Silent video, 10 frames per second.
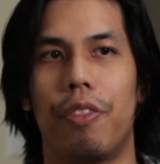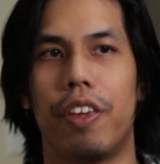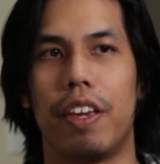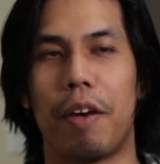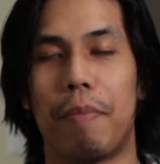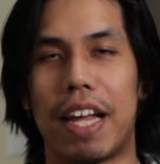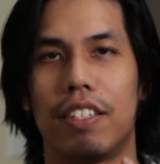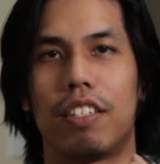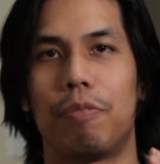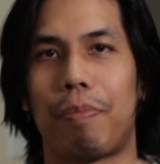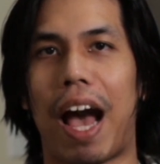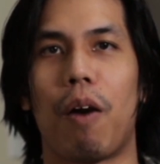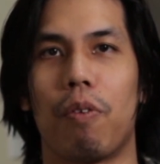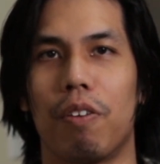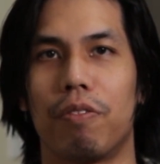the immense
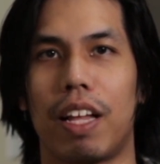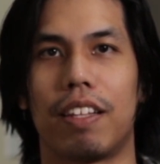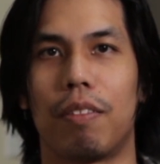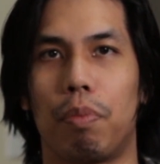power of like